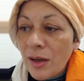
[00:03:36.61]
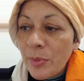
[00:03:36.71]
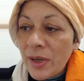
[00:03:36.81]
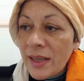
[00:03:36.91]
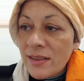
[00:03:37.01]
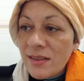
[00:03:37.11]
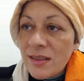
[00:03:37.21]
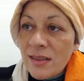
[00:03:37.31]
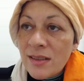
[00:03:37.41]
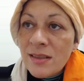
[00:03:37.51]

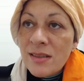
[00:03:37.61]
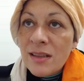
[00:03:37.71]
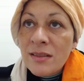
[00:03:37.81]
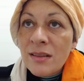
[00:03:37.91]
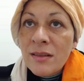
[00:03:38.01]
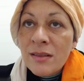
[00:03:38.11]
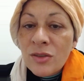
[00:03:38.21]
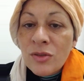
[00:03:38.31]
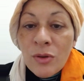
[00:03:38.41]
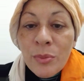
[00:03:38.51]
places and
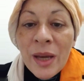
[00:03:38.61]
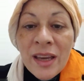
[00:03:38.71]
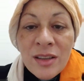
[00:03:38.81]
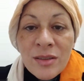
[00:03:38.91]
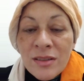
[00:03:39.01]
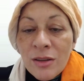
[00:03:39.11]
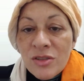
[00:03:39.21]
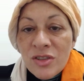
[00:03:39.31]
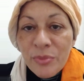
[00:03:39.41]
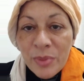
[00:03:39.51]
paying
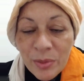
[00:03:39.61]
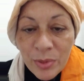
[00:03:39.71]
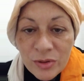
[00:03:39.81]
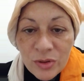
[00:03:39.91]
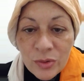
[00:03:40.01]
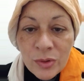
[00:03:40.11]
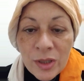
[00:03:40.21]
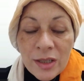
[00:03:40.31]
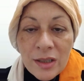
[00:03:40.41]
lots of people to